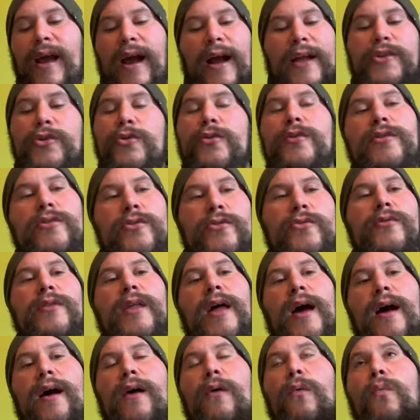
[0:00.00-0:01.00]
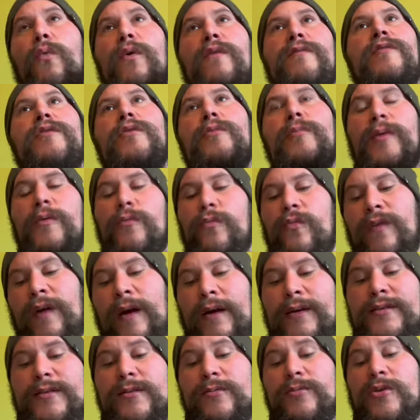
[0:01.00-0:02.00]
And you can do that with Lumen
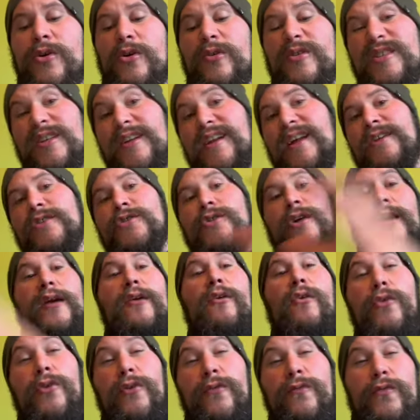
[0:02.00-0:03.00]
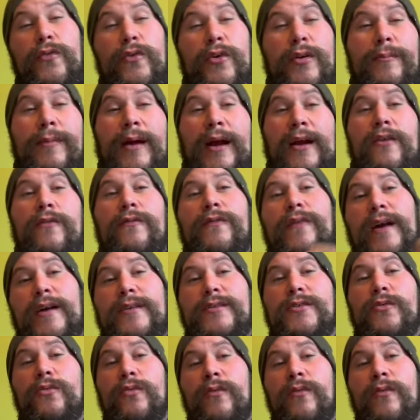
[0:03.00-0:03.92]
without a subscription and track all your food in MacroFactor.